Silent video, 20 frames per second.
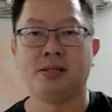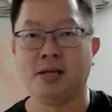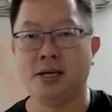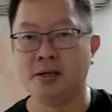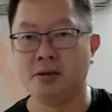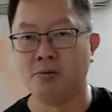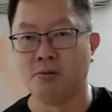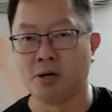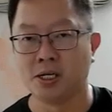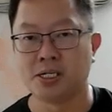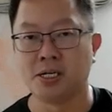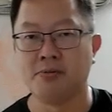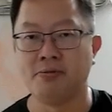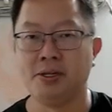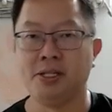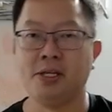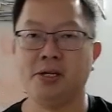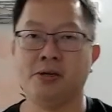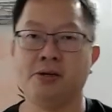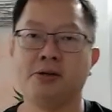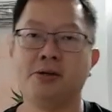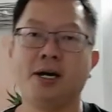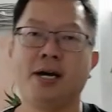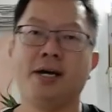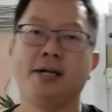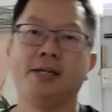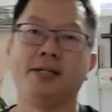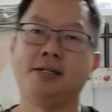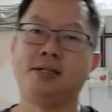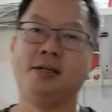then you watch the video
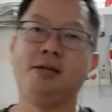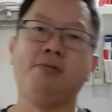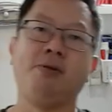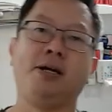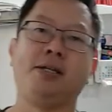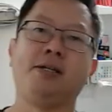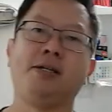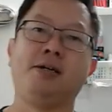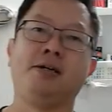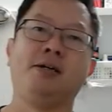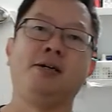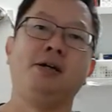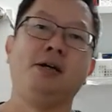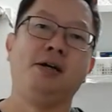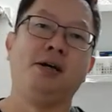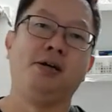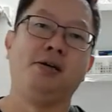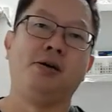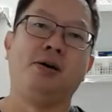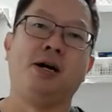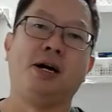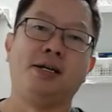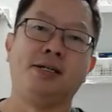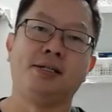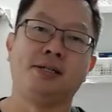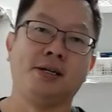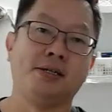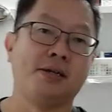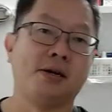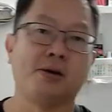and see whether your
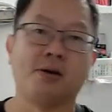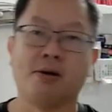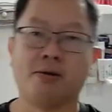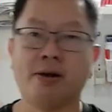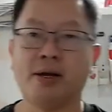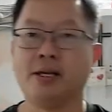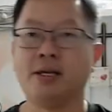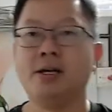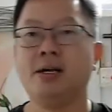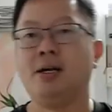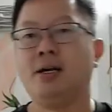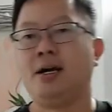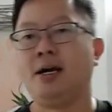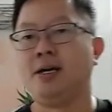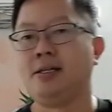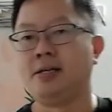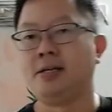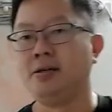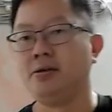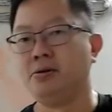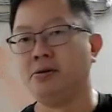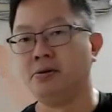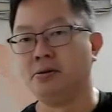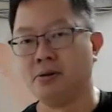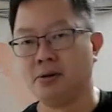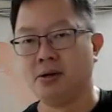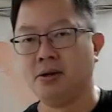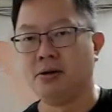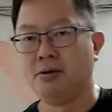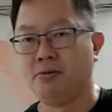answers are correct, and then you
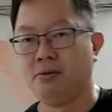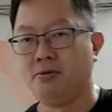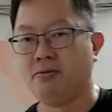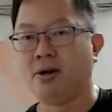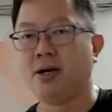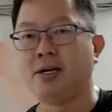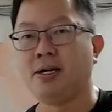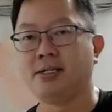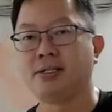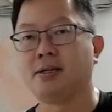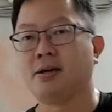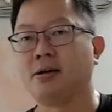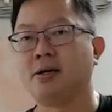revise.